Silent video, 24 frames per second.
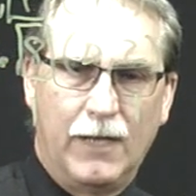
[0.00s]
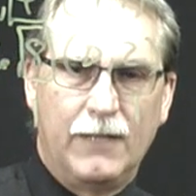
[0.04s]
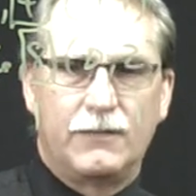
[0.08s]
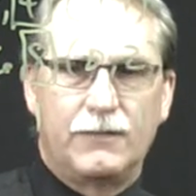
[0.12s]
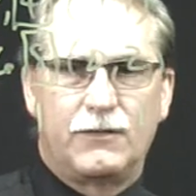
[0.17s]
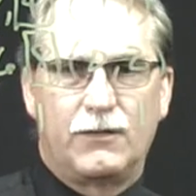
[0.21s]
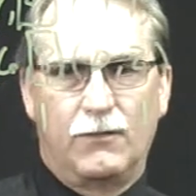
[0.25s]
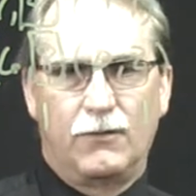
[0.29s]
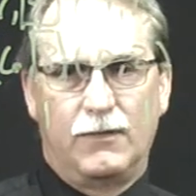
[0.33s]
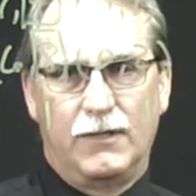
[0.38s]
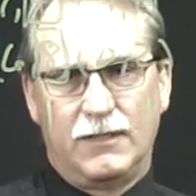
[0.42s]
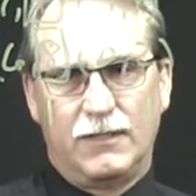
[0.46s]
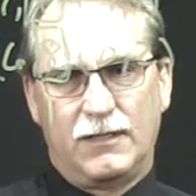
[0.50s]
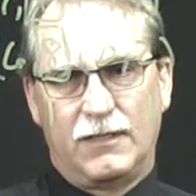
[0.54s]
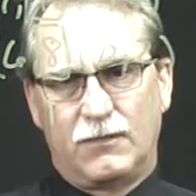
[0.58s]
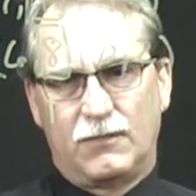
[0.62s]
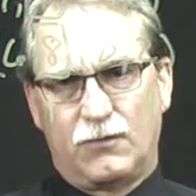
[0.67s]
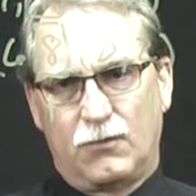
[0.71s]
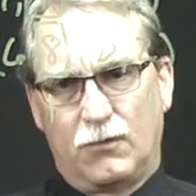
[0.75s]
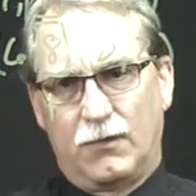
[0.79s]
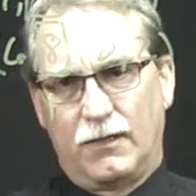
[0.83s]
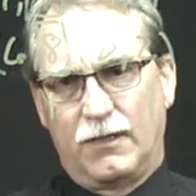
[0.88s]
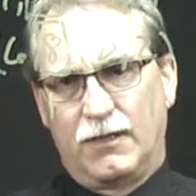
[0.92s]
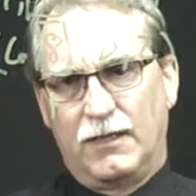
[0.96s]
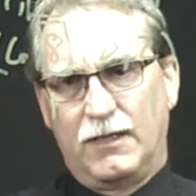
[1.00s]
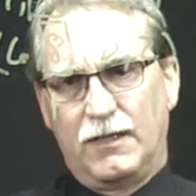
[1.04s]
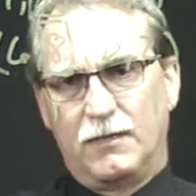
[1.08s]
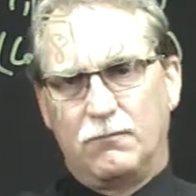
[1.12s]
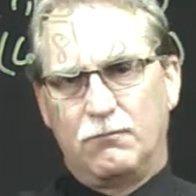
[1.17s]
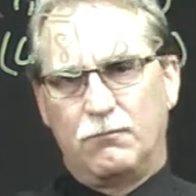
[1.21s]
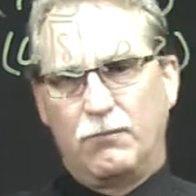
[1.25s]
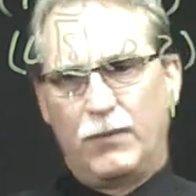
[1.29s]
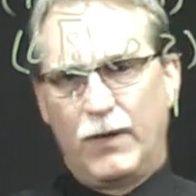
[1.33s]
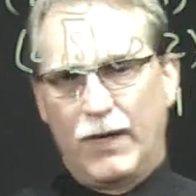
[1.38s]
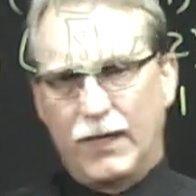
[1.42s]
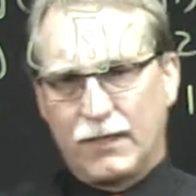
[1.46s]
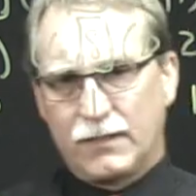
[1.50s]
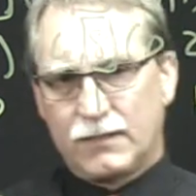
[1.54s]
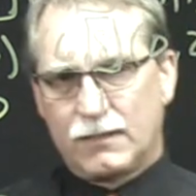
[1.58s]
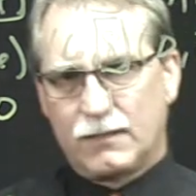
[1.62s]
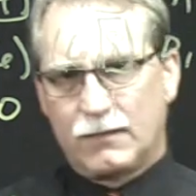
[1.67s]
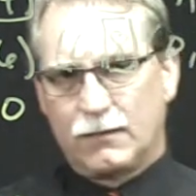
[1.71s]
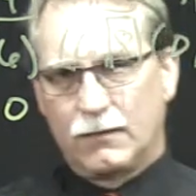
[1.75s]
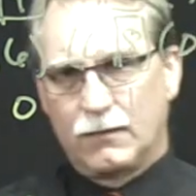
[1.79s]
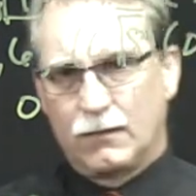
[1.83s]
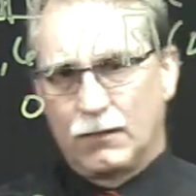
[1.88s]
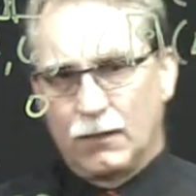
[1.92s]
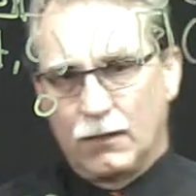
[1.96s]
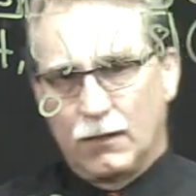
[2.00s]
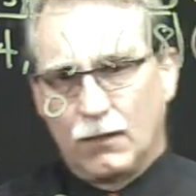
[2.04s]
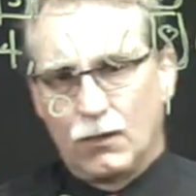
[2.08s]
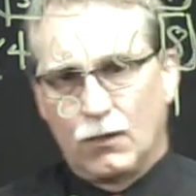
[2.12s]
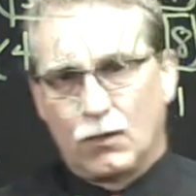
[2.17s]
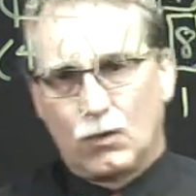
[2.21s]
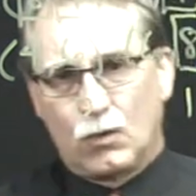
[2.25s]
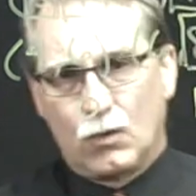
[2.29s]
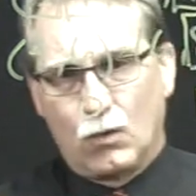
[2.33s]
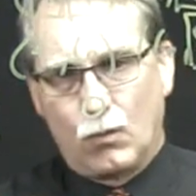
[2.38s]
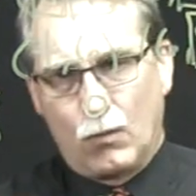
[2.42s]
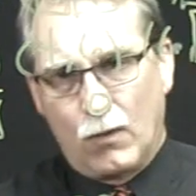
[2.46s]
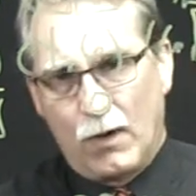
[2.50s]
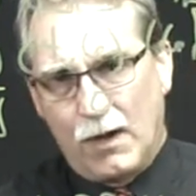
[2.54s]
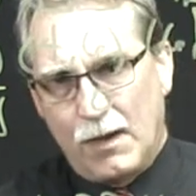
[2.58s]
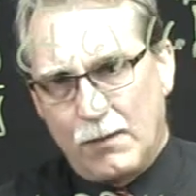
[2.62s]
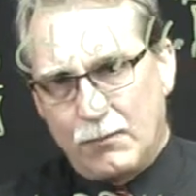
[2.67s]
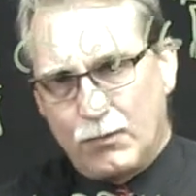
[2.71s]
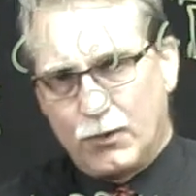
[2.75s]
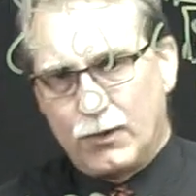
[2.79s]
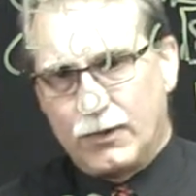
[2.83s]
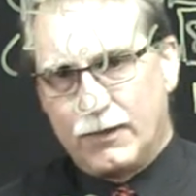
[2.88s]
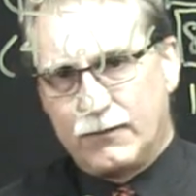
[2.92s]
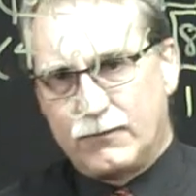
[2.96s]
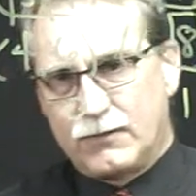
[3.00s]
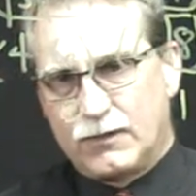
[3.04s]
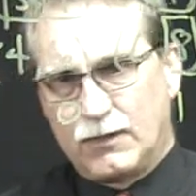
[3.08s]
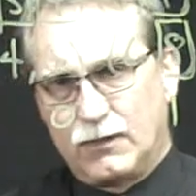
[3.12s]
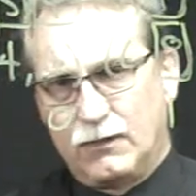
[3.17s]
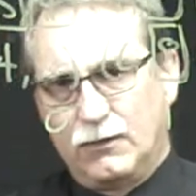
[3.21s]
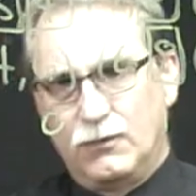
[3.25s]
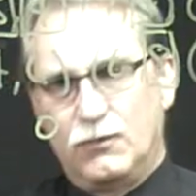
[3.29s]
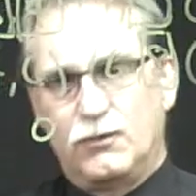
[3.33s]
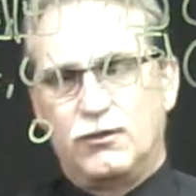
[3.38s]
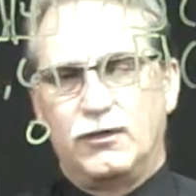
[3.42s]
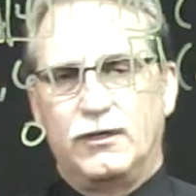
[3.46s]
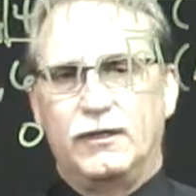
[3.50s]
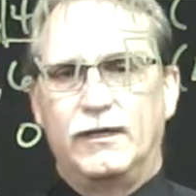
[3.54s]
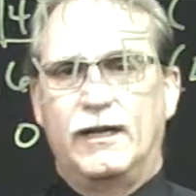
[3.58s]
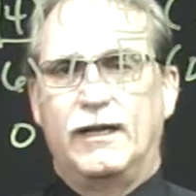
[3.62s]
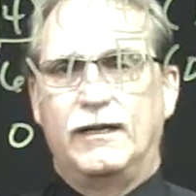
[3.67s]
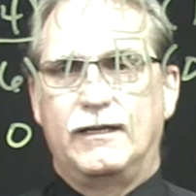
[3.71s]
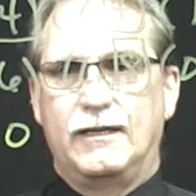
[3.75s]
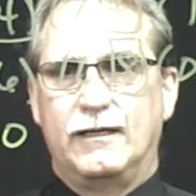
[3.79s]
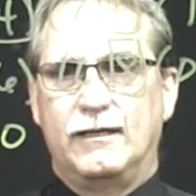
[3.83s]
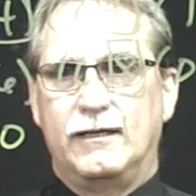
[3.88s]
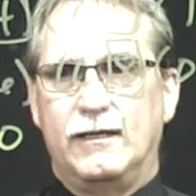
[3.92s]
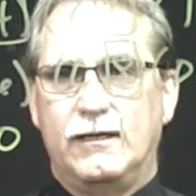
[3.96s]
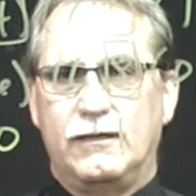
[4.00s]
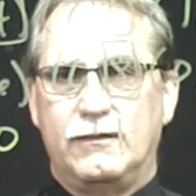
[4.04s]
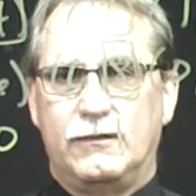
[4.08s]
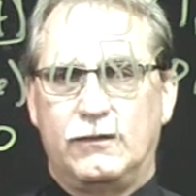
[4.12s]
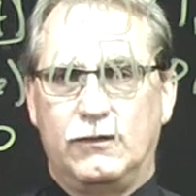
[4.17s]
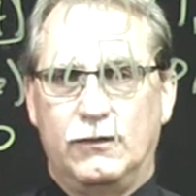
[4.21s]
So this is sort of the best cooperative solution they can get to.